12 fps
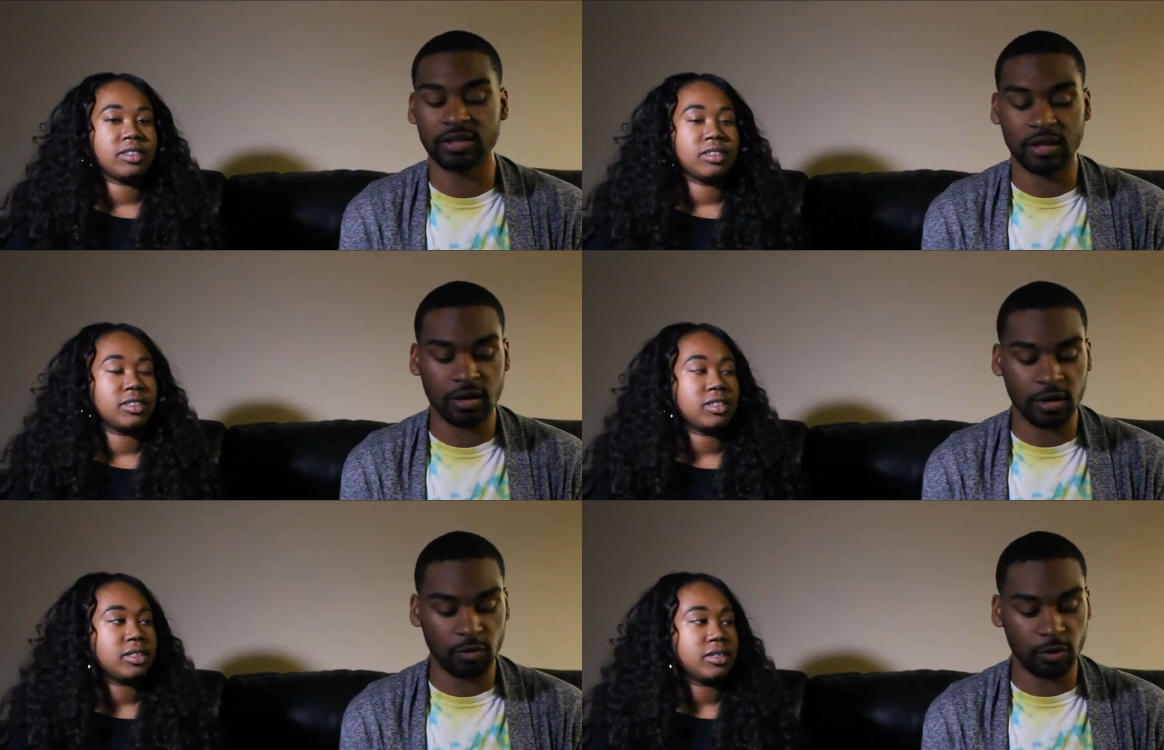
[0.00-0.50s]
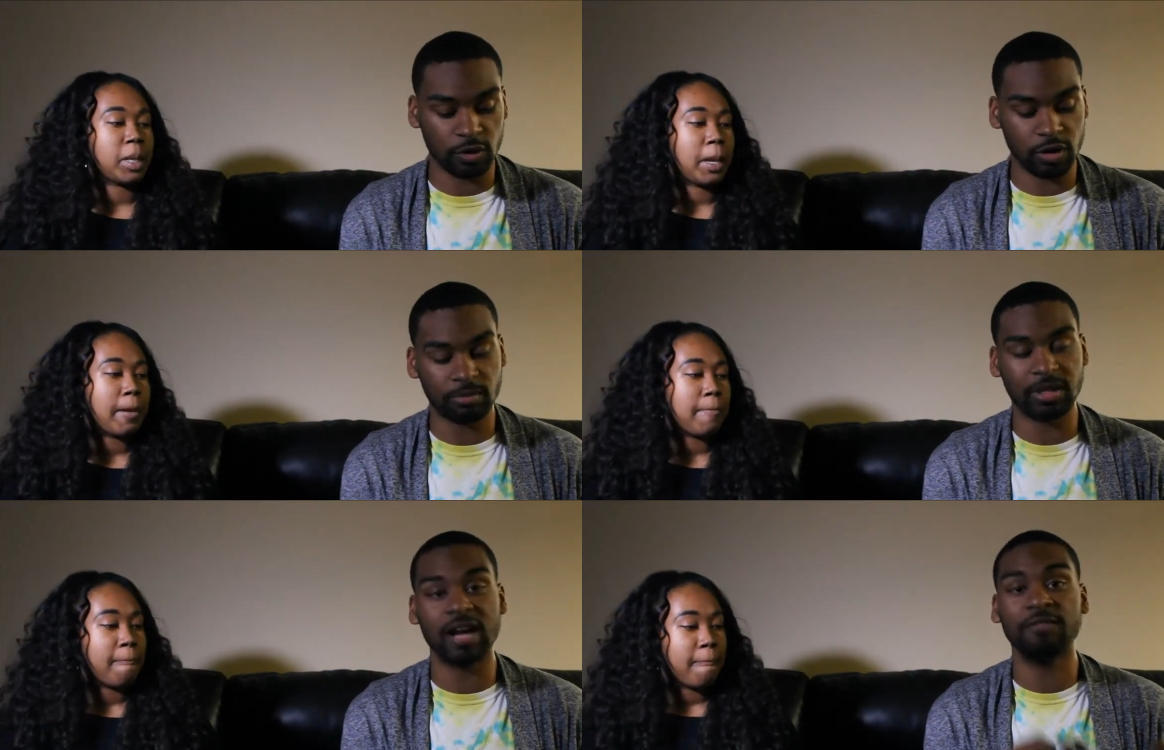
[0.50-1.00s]
Speaker 1: So we're
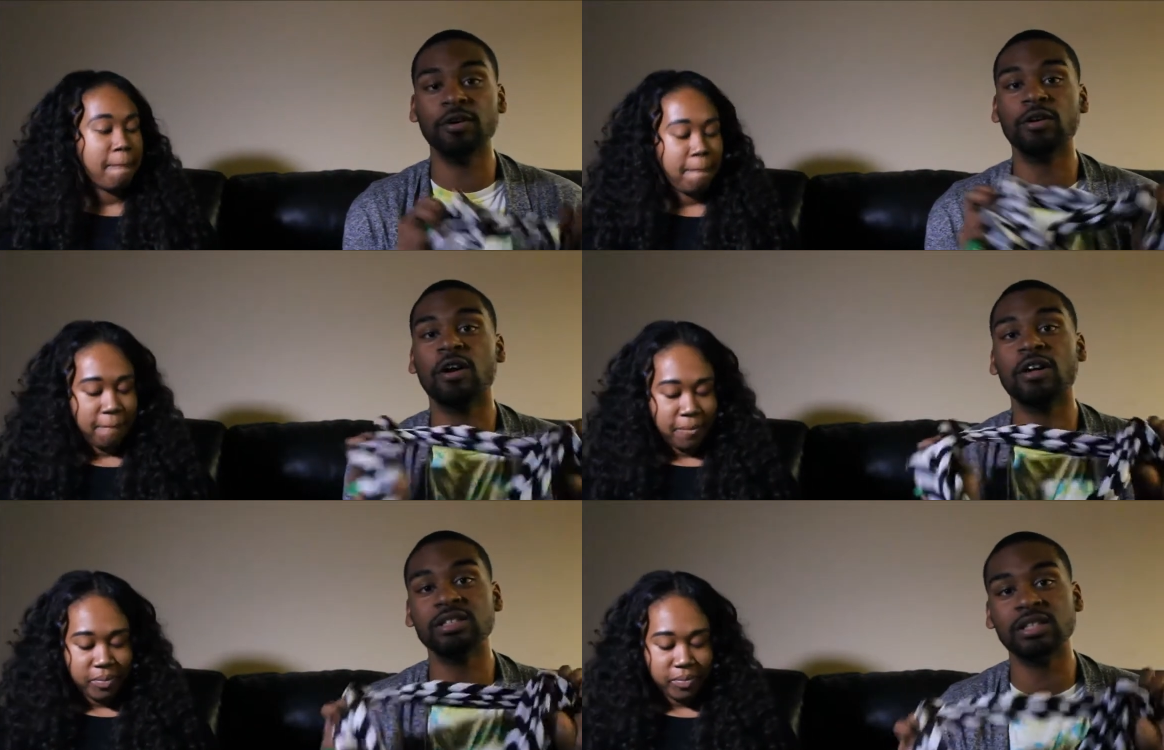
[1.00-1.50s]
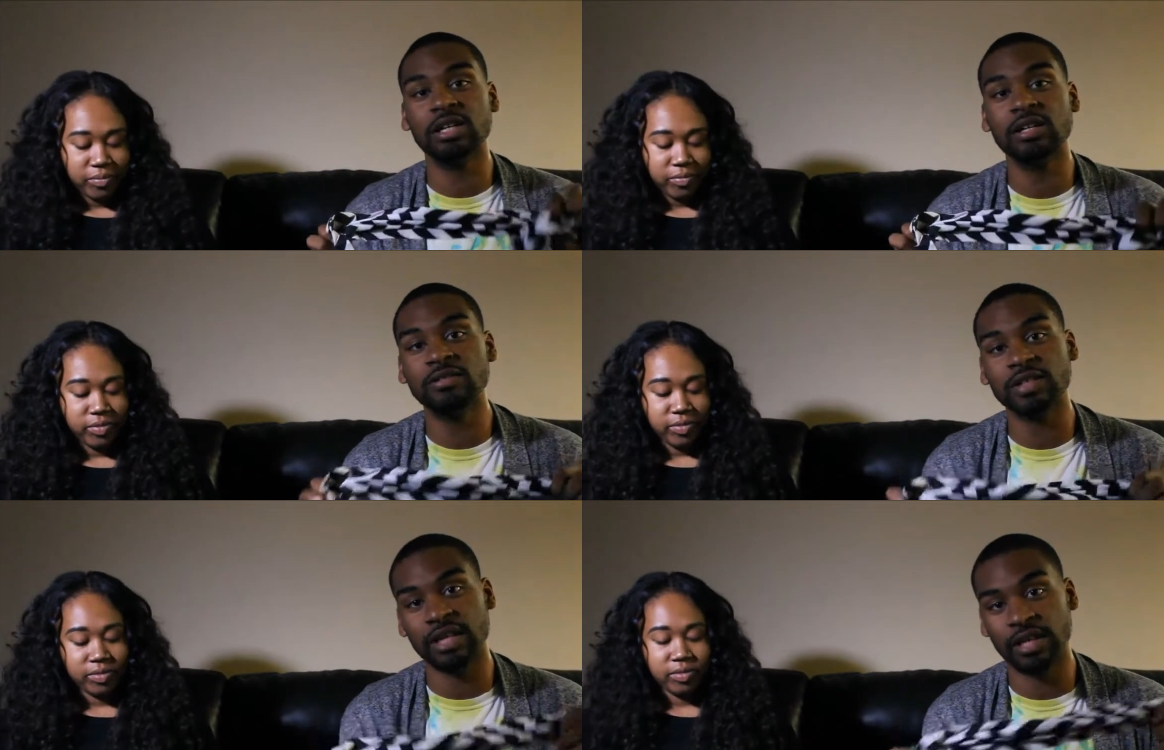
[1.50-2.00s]
gonna blindfold
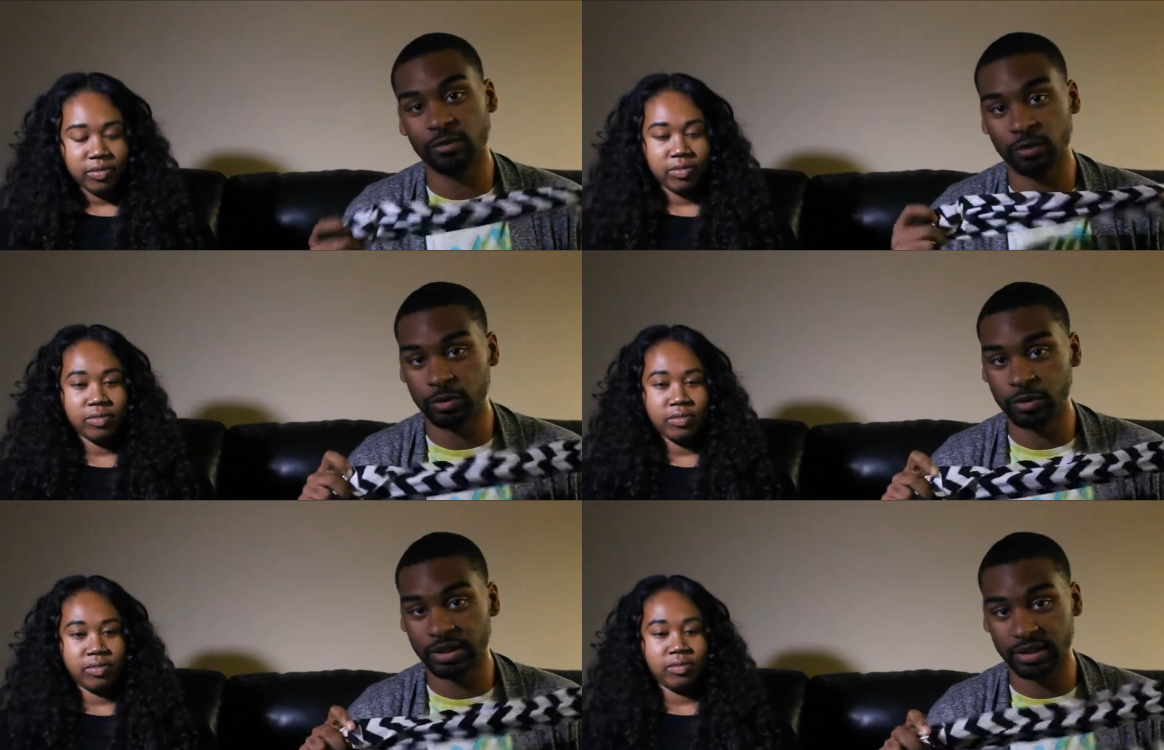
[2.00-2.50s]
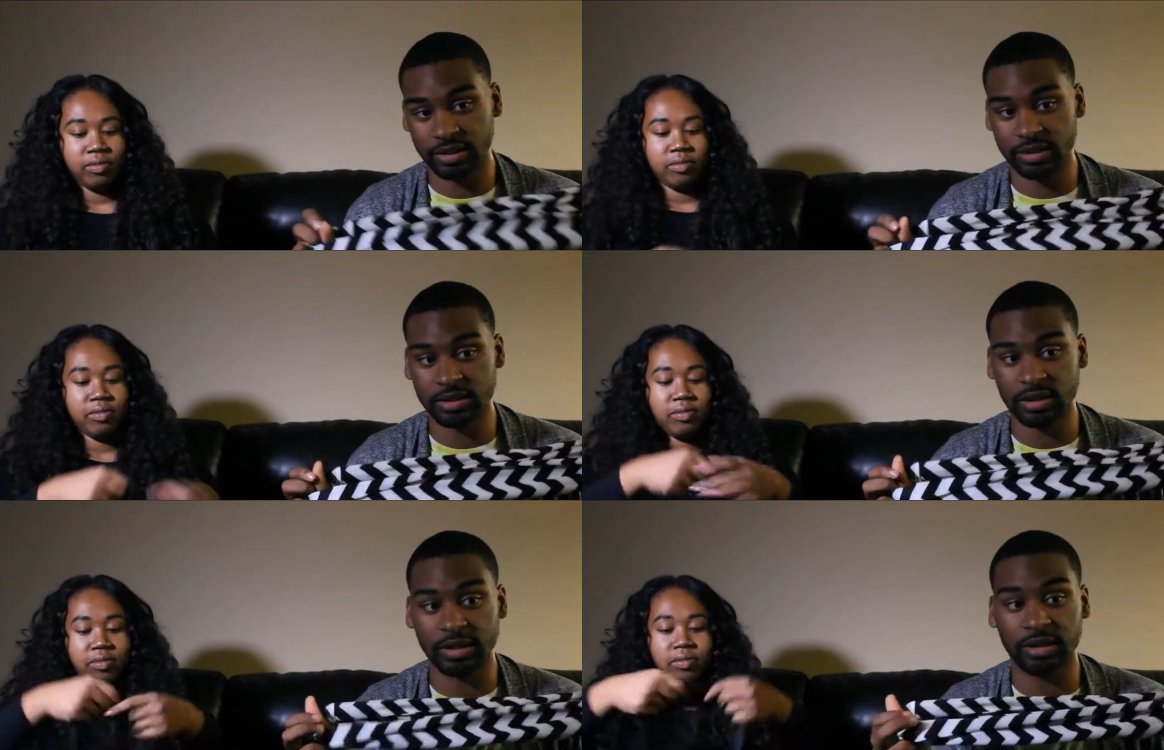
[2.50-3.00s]
ourselves and we will get
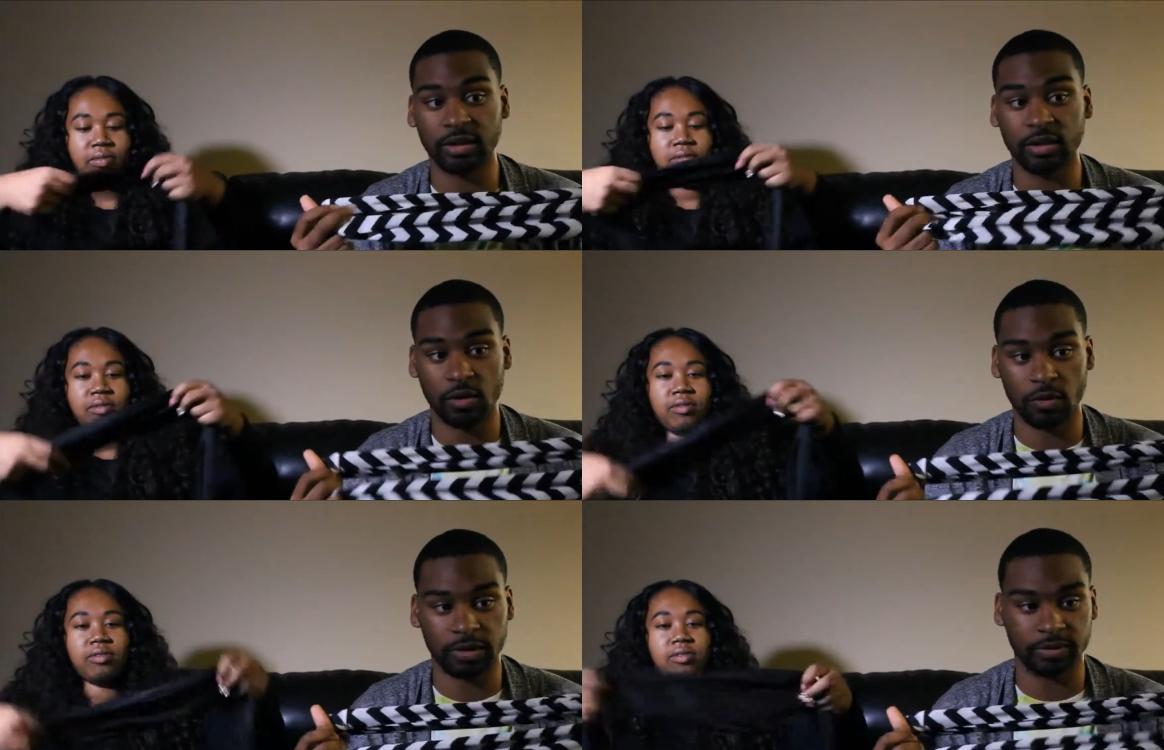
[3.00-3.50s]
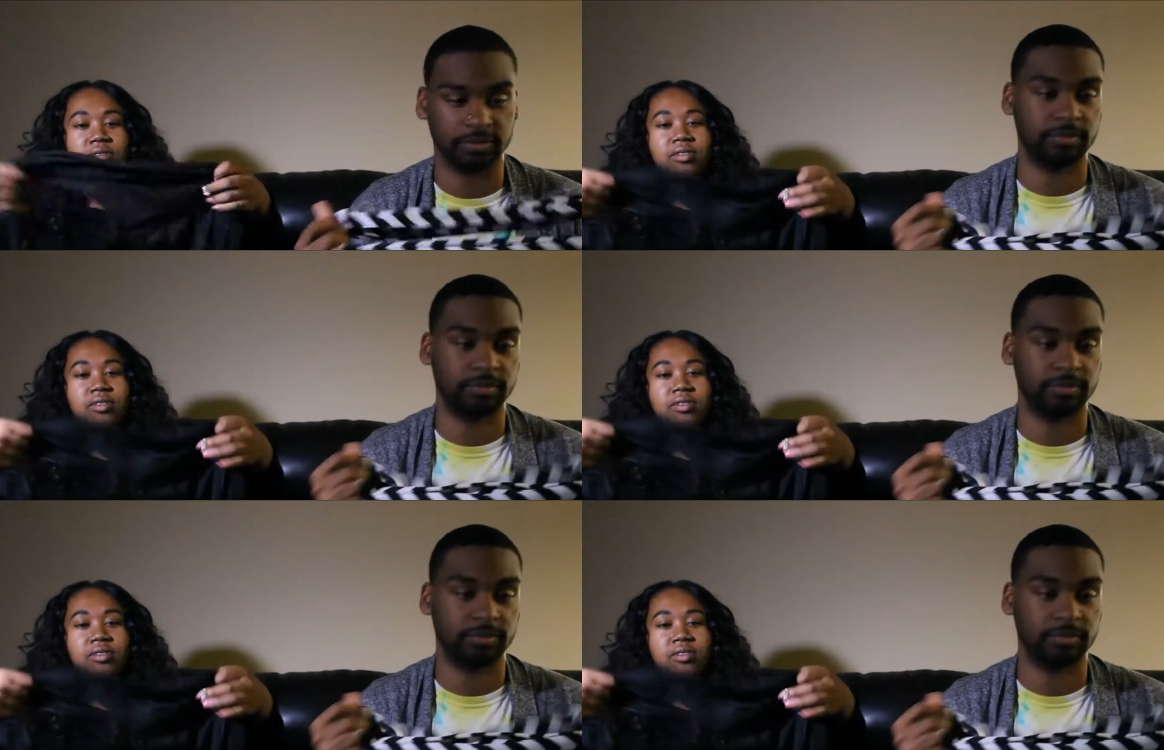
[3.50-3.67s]
this thing going.